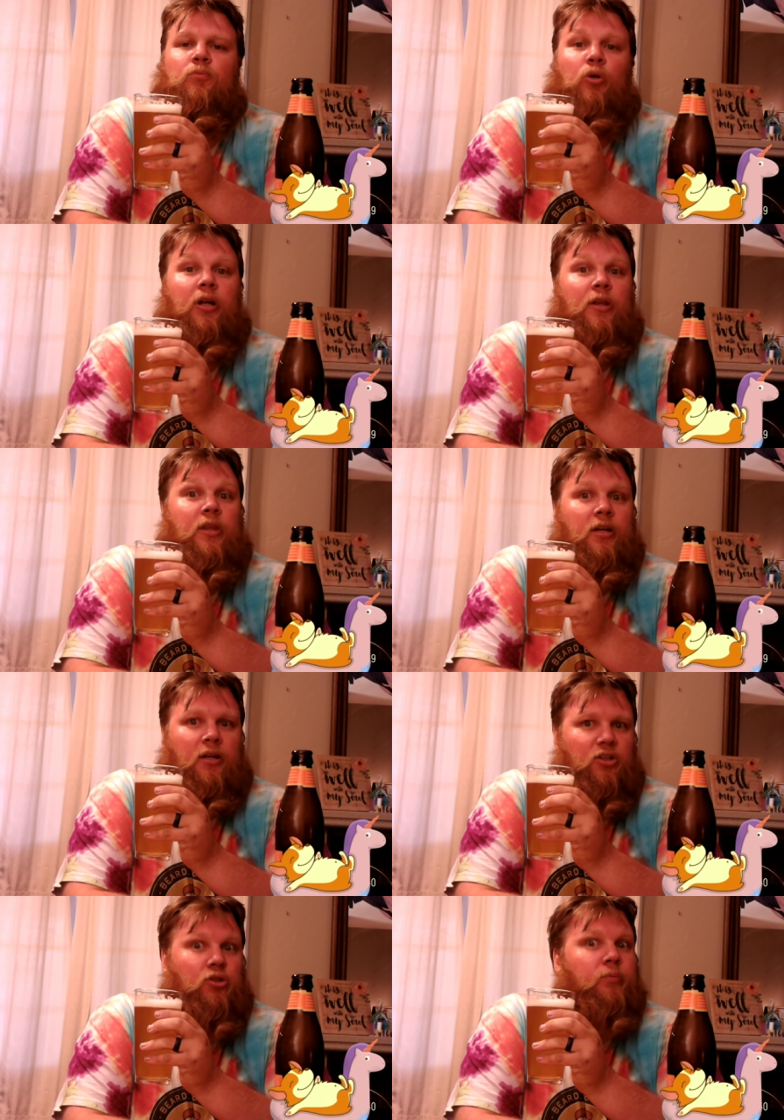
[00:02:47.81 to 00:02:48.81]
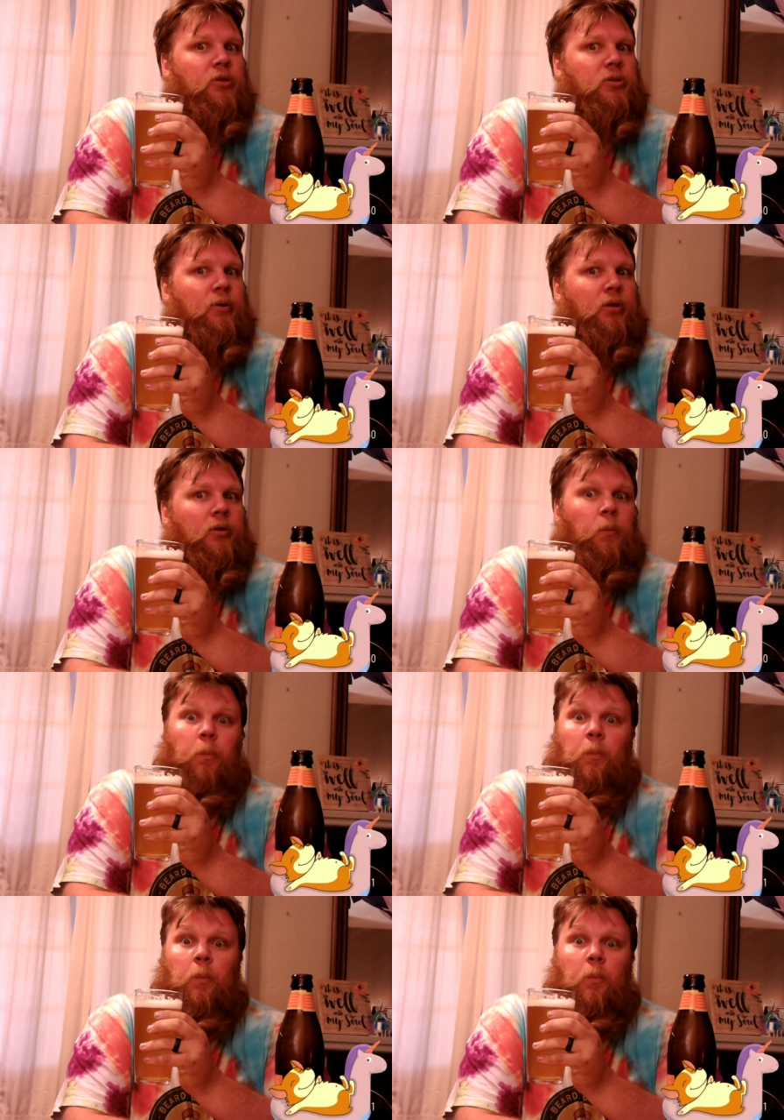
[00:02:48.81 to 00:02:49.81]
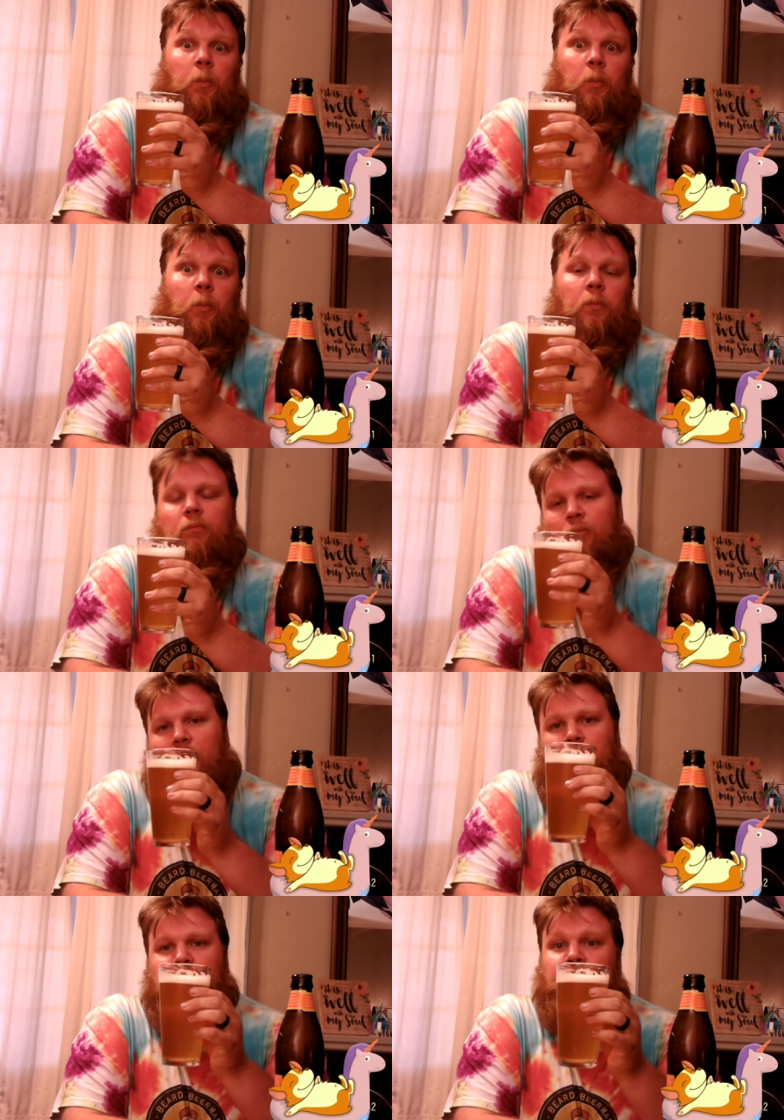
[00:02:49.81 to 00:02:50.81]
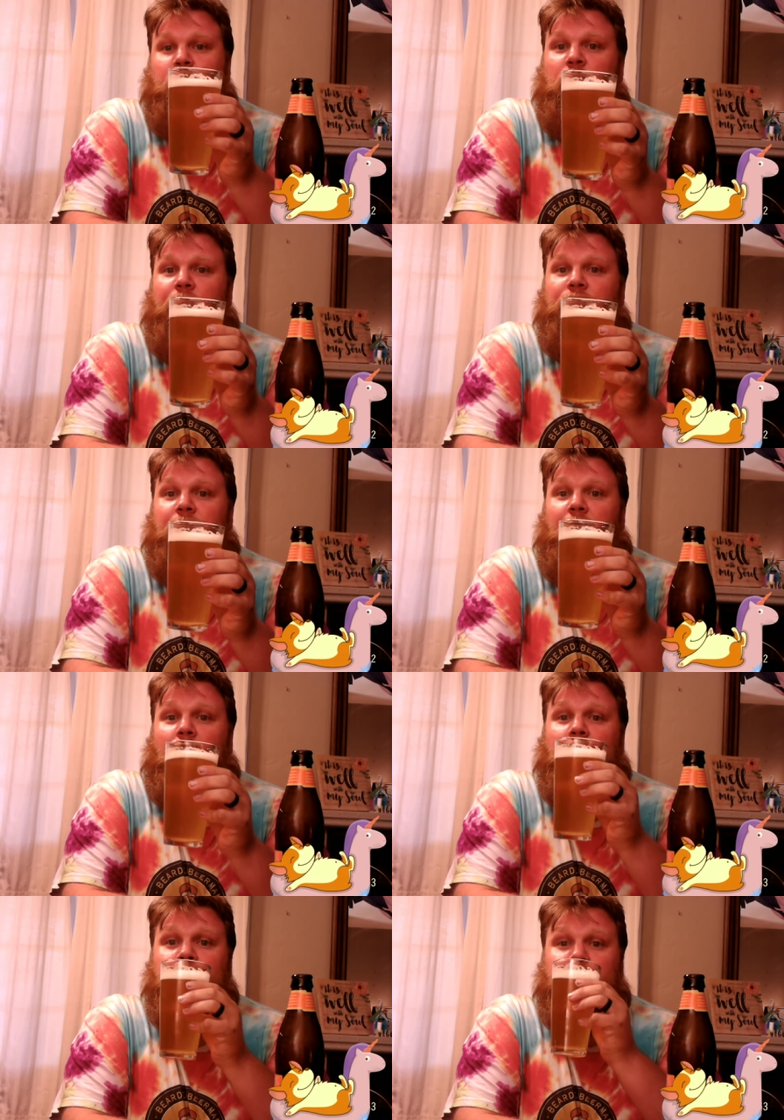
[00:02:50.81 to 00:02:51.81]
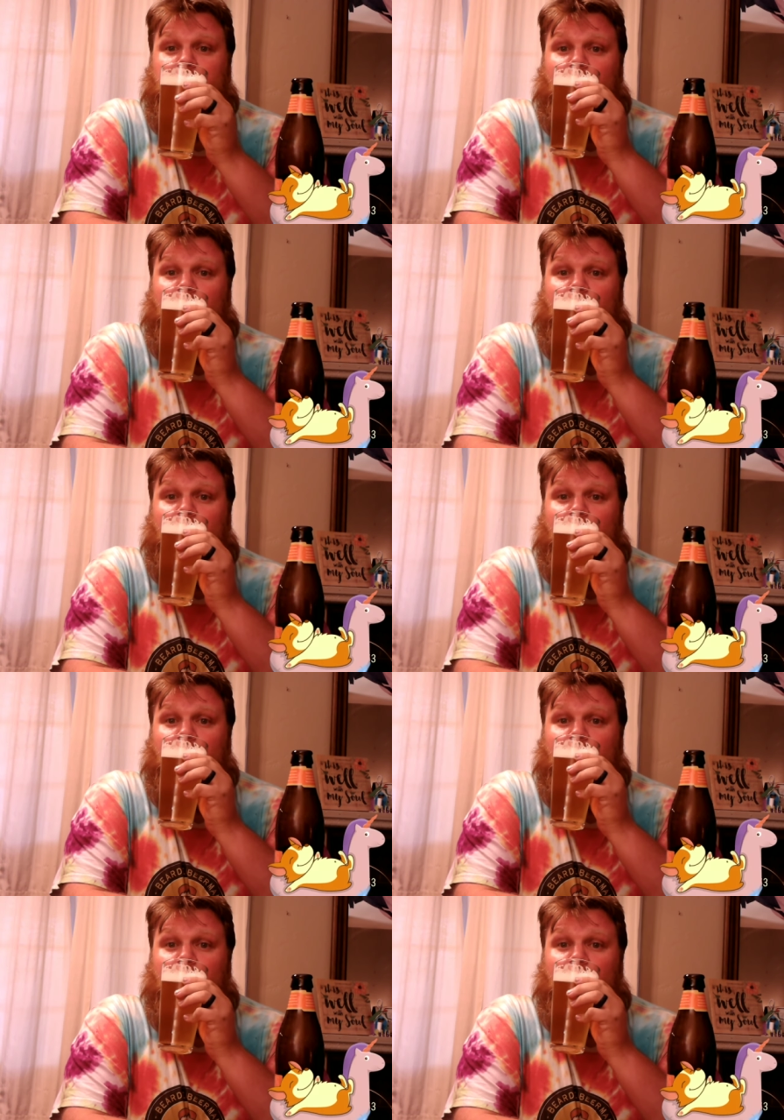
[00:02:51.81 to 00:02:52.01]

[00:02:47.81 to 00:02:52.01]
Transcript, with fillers: what I think I should be smelling. Well, cheers to y'all.